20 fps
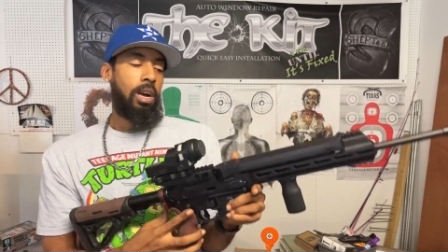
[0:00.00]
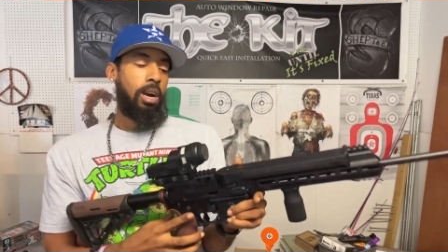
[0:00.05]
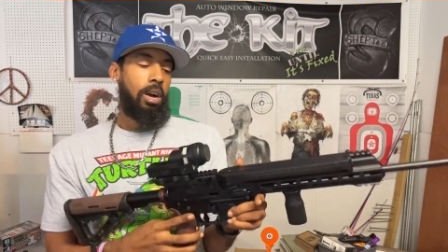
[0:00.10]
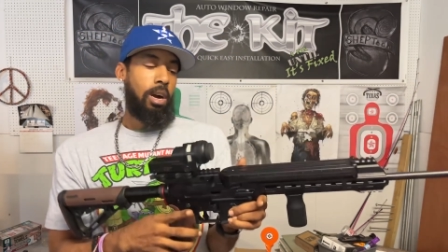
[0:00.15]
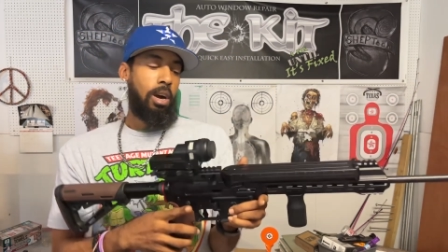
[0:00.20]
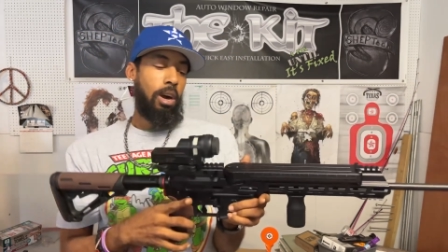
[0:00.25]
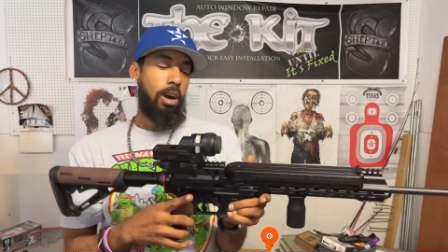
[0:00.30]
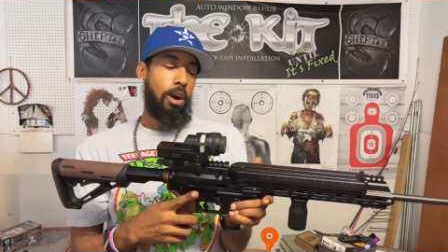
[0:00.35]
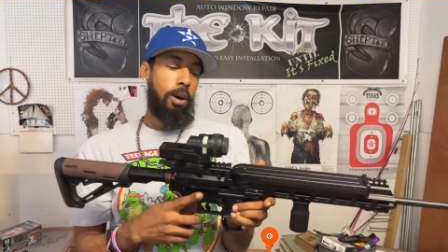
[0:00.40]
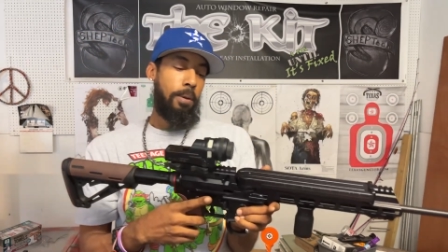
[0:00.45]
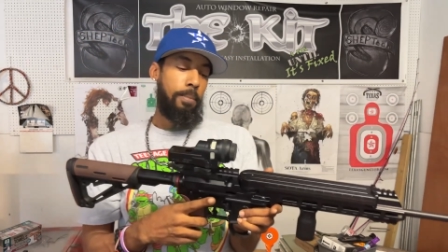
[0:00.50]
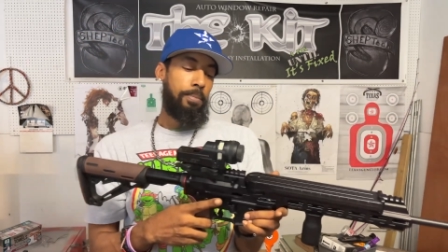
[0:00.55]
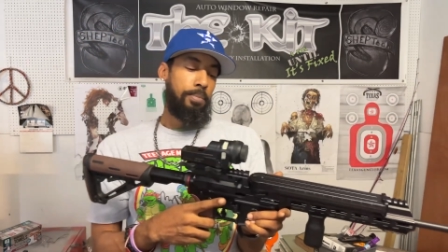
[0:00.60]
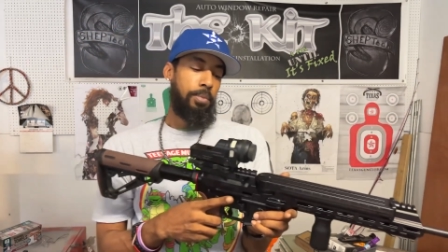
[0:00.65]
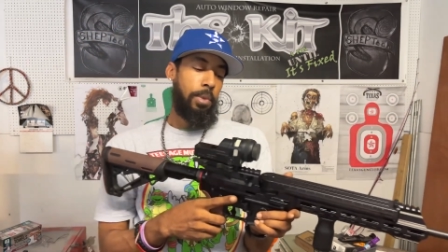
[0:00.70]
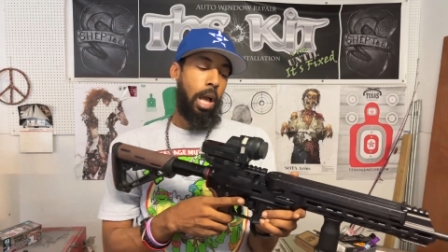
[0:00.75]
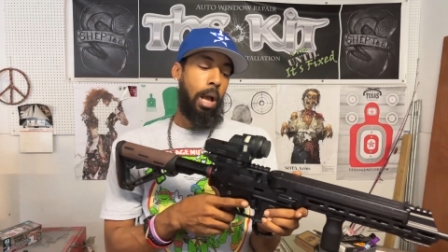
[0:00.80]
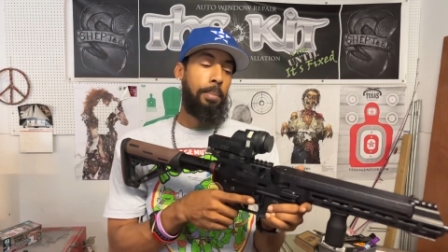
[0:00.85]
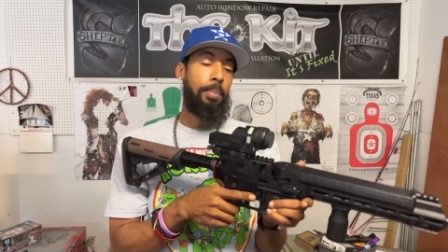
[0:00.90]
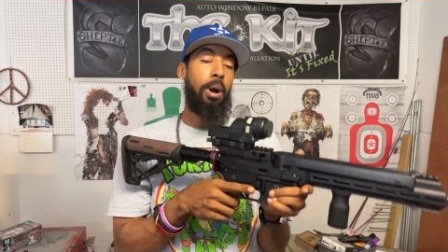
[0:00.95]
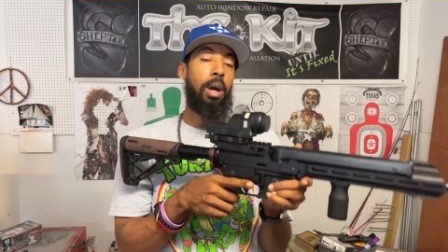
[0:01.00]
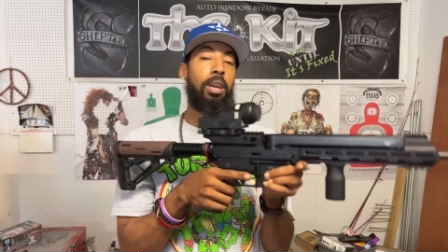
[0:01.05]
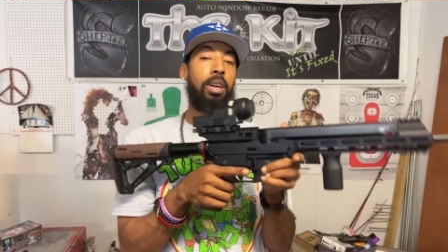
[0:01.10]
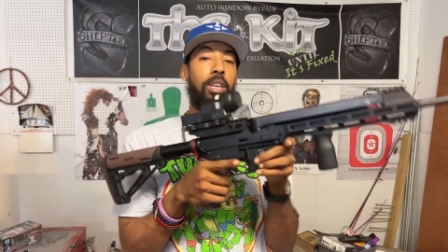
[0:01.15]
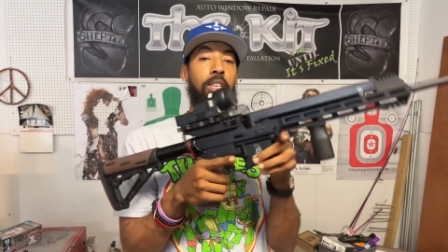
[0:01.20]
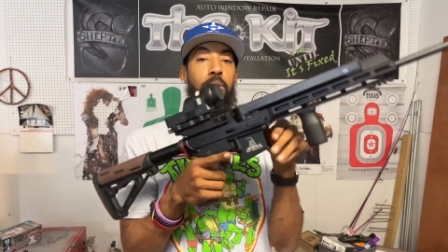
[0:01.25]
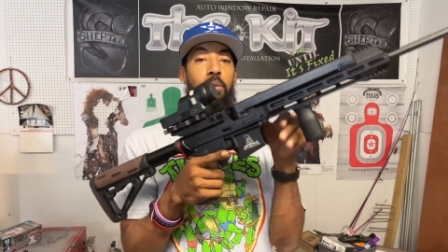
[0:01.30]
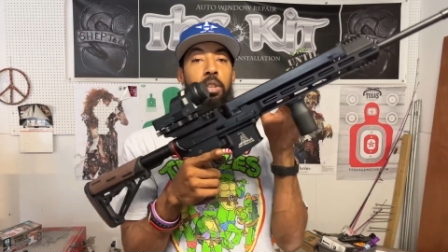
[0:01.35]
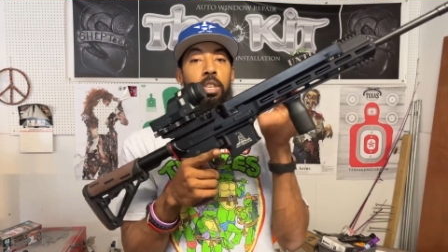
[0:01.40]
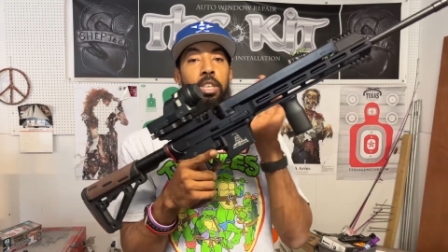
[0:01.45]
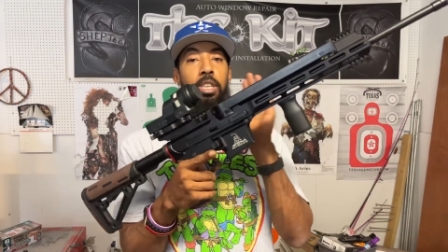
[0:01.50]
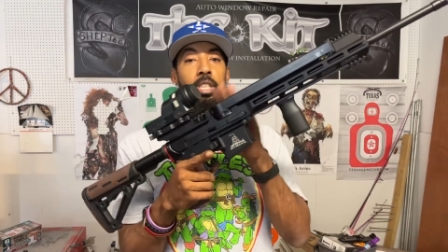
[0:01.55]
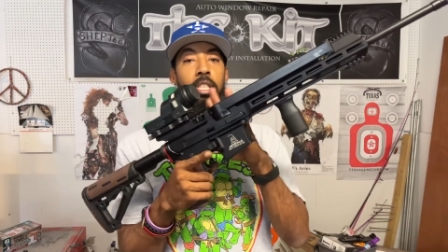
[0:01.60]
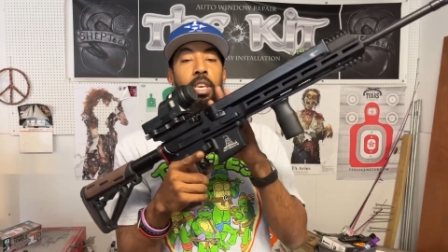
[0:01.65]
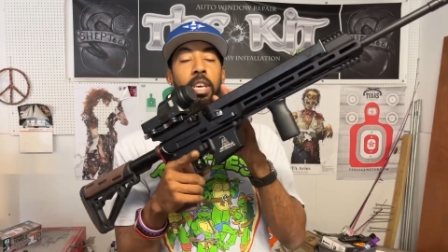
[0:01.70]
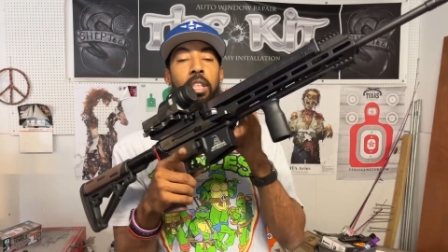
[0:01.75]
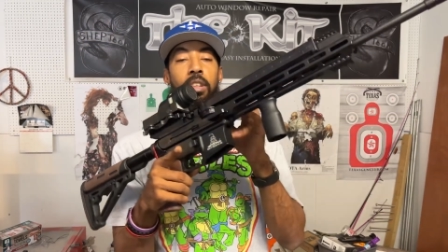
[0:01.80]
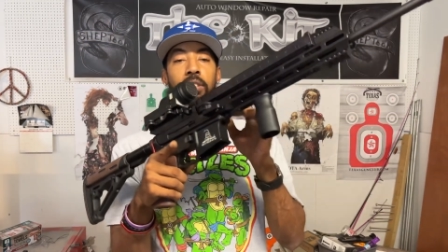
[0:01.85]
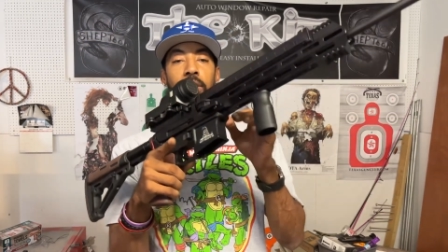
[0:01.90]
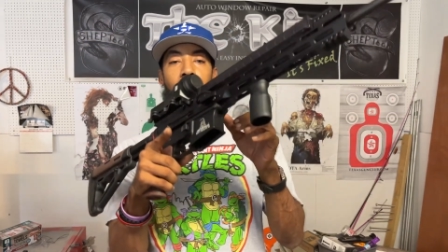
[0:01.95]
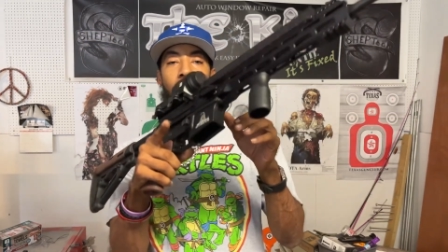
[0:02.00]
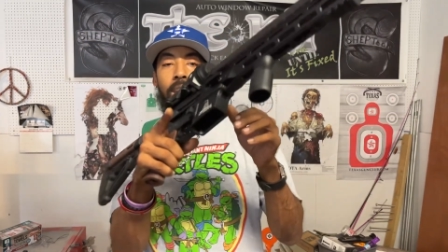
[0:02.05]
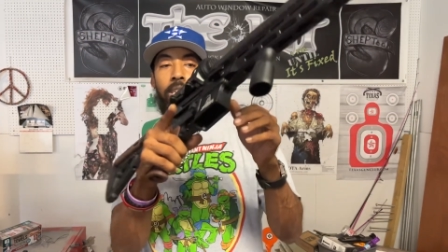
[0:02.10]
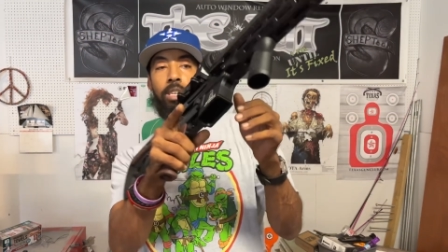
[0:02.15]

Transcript: I'm probably gonna switch it to the other side